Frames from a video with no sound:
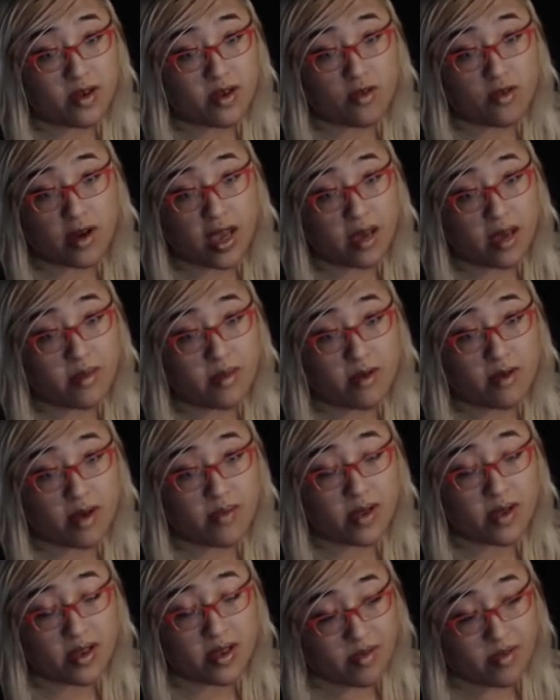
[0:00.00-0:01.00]
or Atma
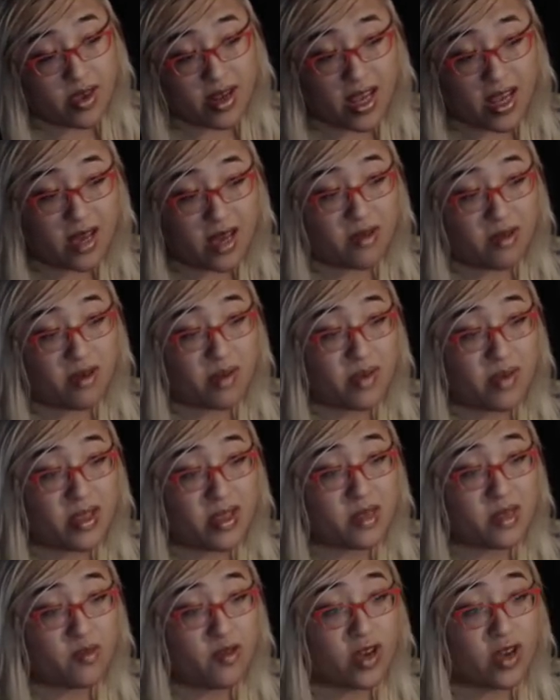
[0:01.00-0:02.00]
weapon. It'll be an Atma weapon at
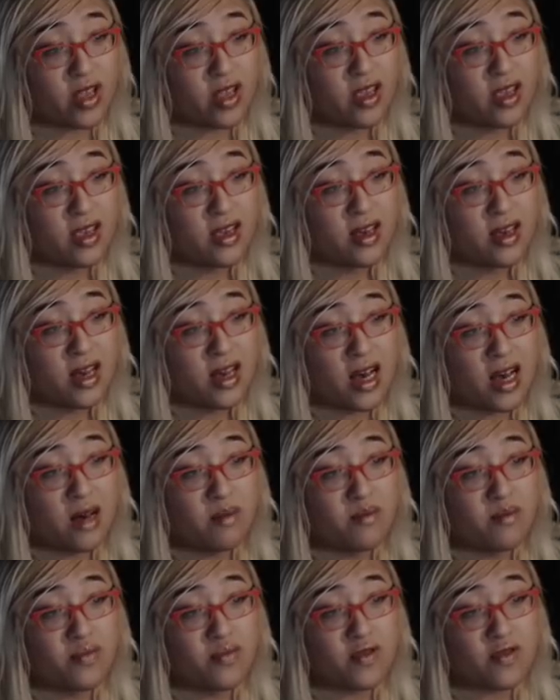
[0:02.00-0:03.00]
this point.
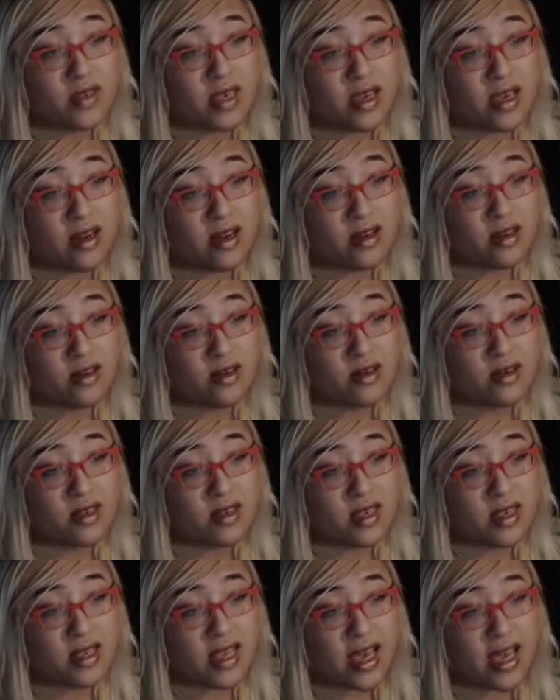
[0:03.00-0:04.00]
Boost characters'
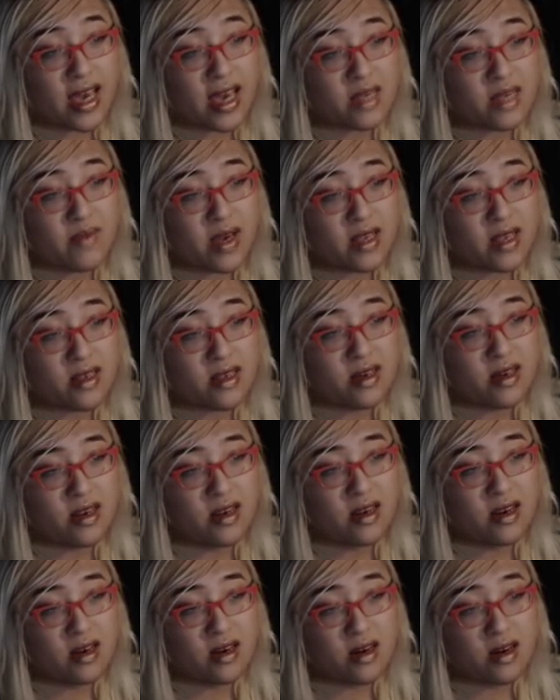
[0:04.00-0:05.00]
attack specs
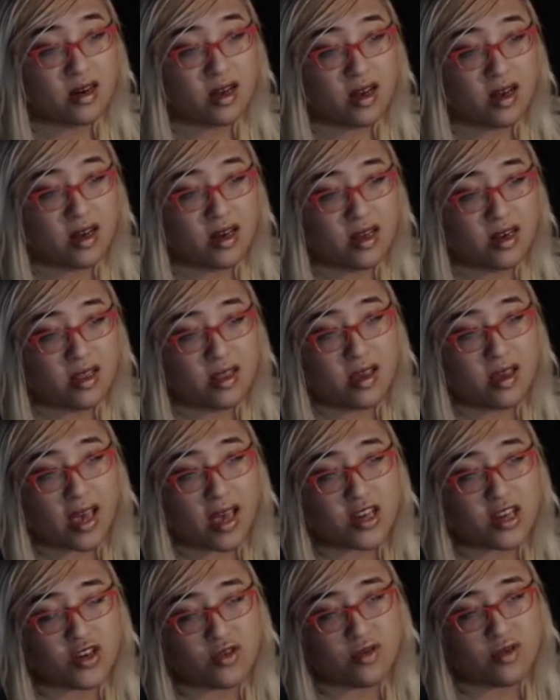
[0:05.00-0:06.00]
on the
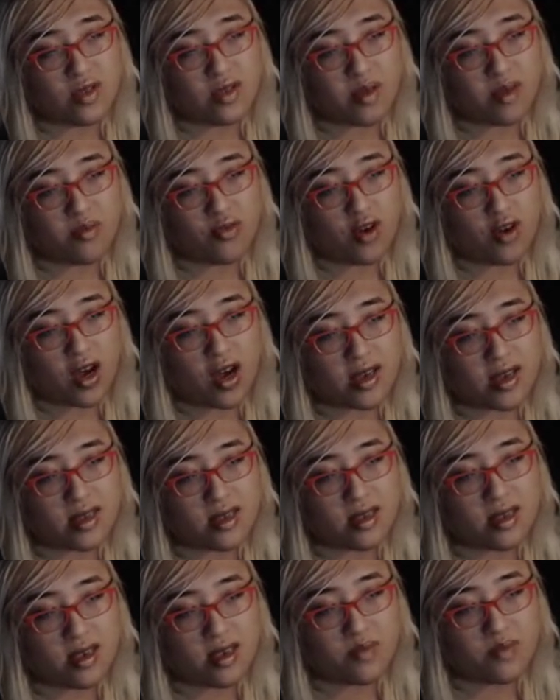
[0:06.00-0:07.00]
actual, like, proc
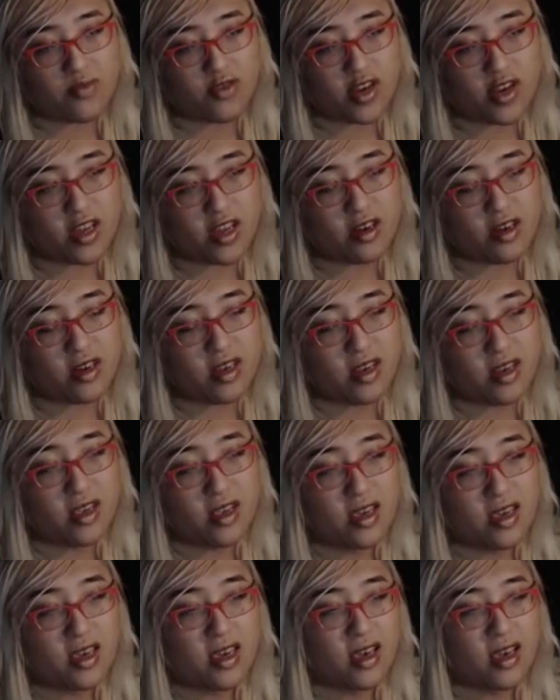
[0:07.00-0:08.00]
is pretty good.
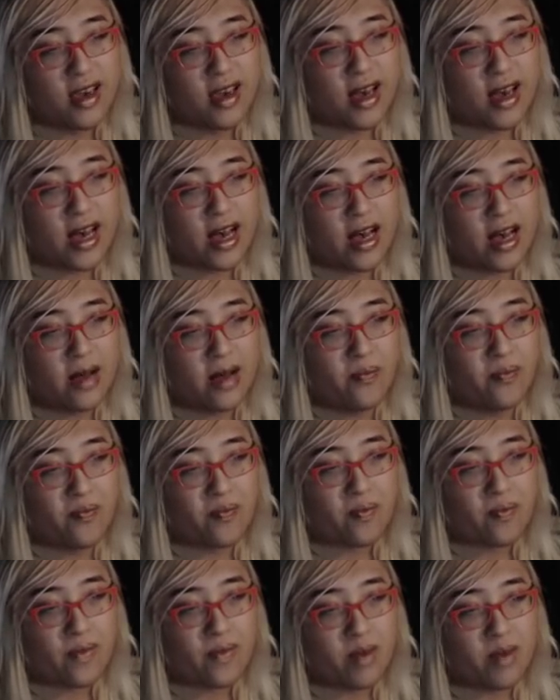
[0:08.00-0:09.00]

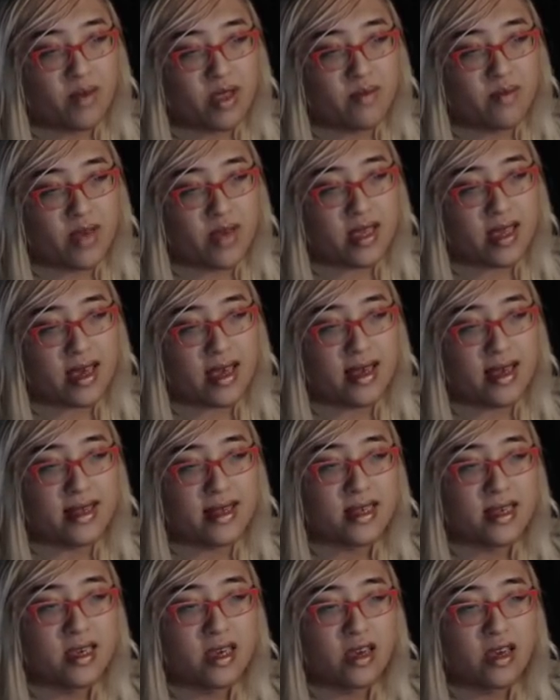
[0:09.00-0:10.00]
But the big thing
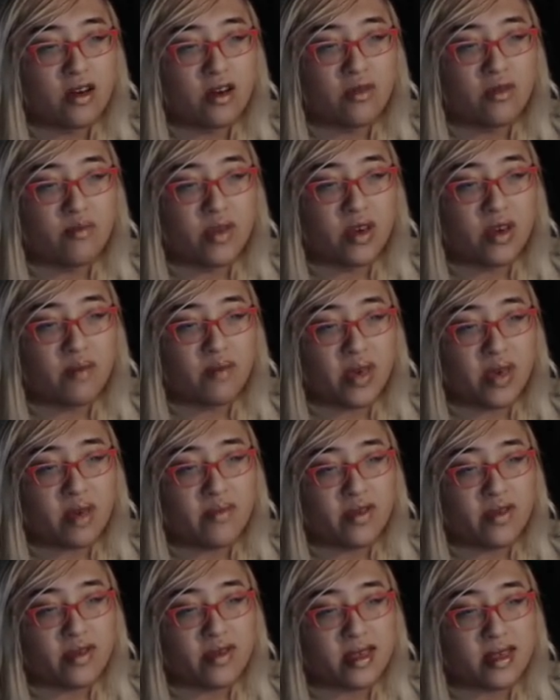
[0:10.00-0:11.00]
is, it will be a big
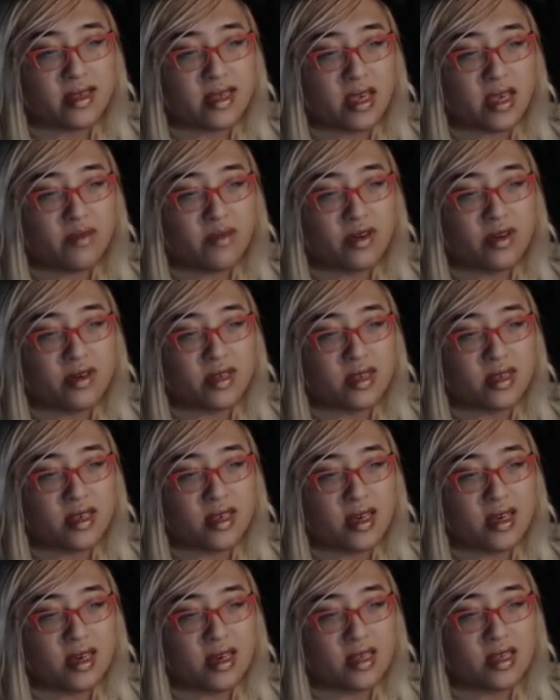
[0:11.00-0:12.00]
boost to Saber's
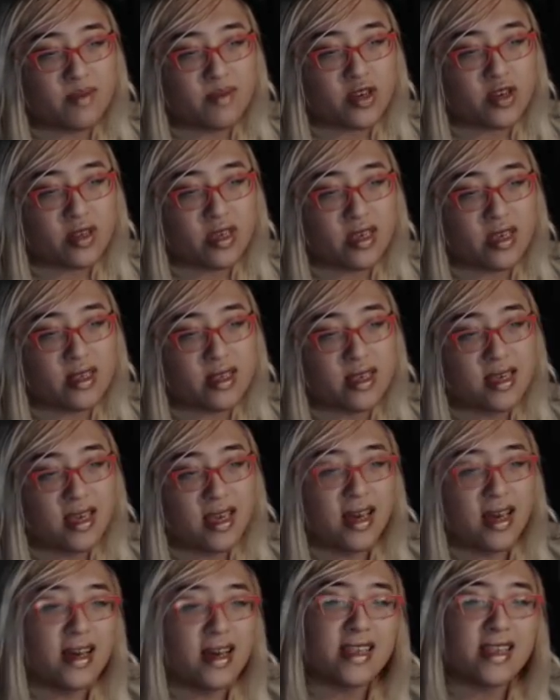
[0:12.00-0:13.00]
specialties,
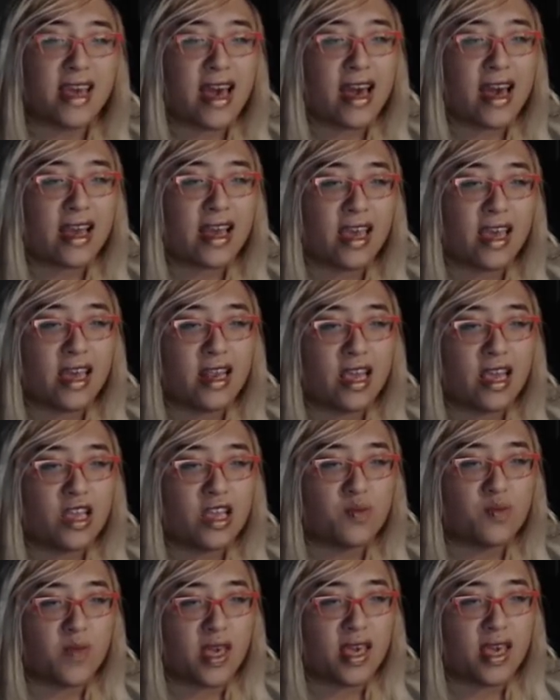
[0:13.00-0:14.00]
attack, and
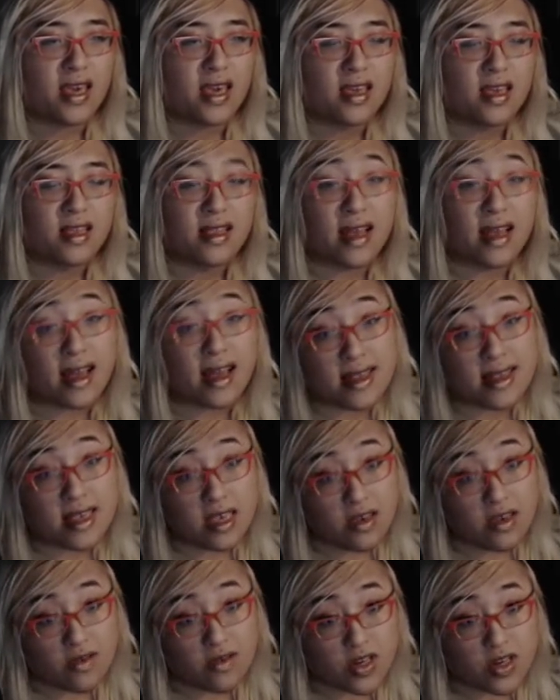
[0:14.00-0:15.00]
HP. That is
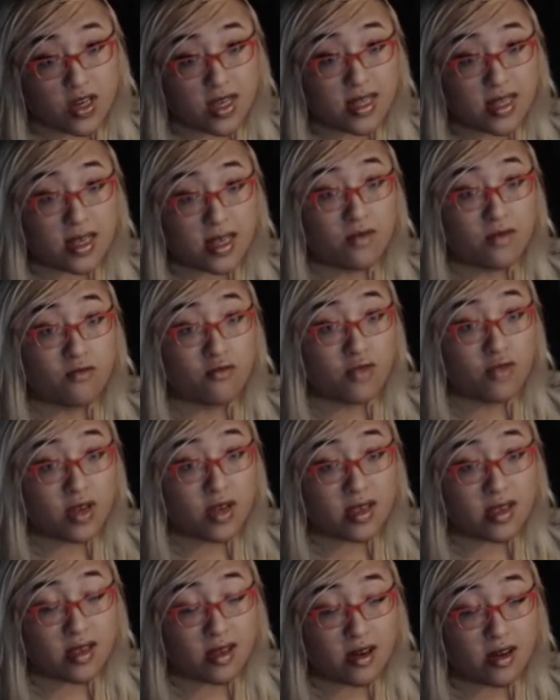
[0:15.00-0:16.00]
huge. It's a
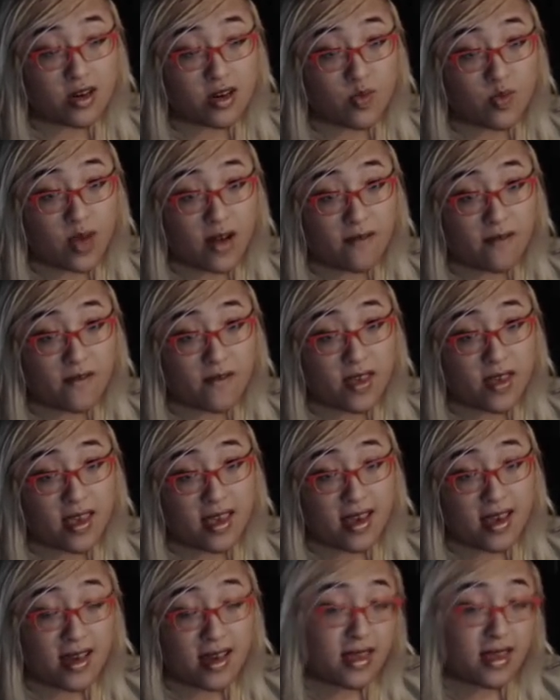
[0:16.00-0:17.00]
really large buff.
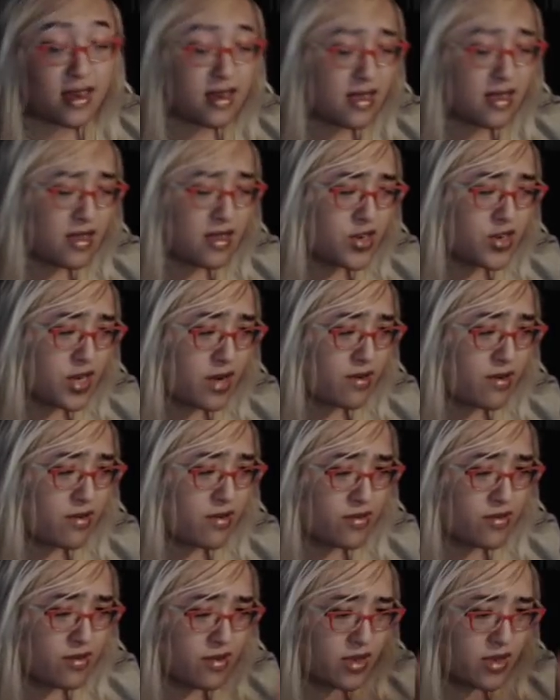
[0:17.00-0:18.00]
I think the general
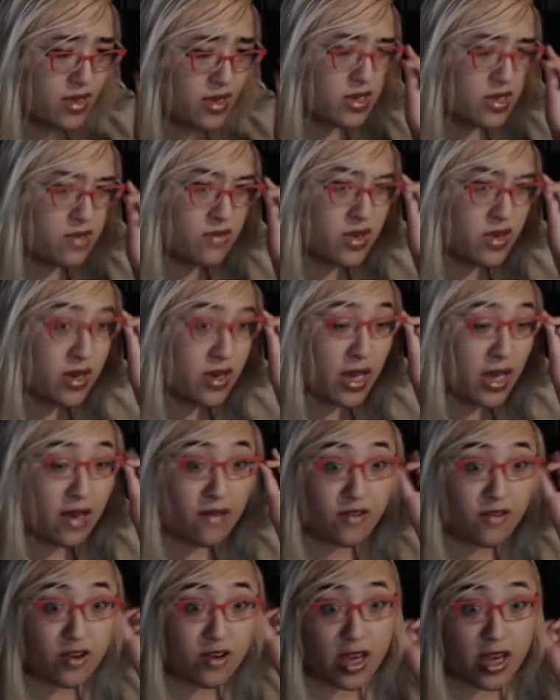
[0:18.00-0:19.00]
rule is you want to
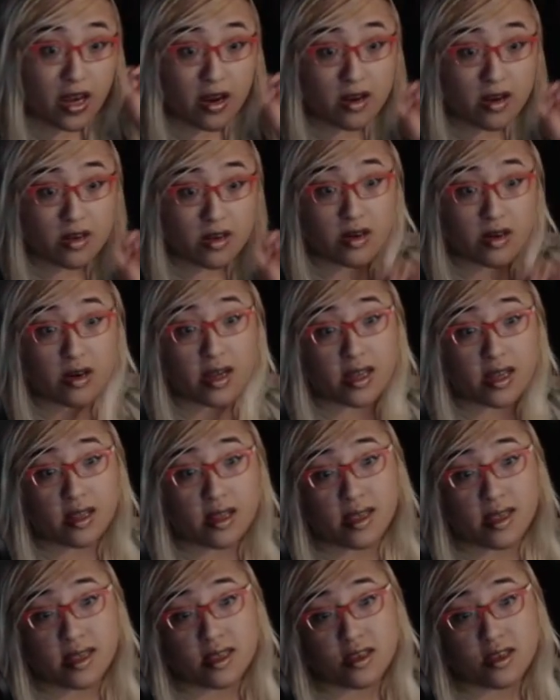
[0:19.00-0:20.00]
have your character and at
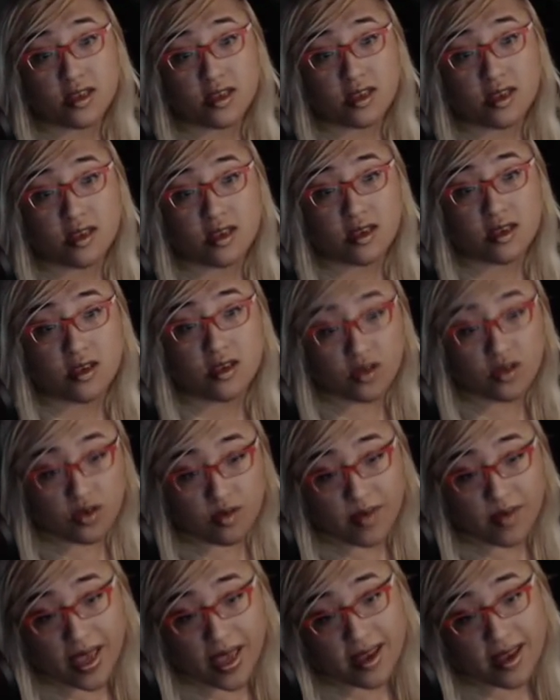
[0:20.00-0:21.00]
least your
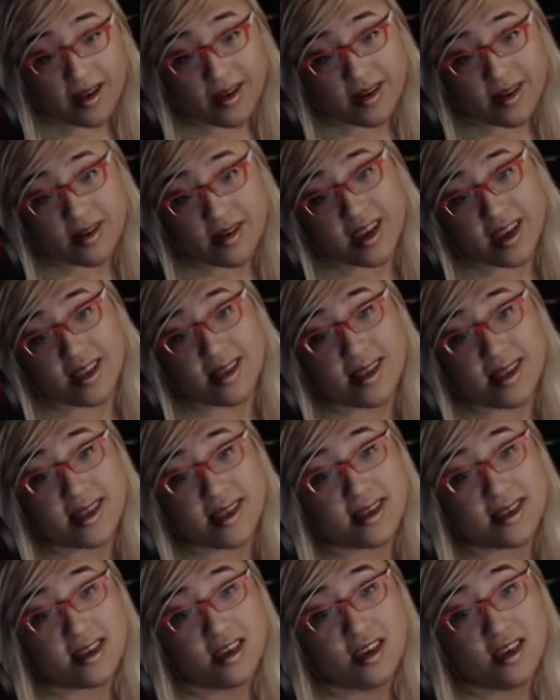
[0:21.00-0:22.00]
main character and at least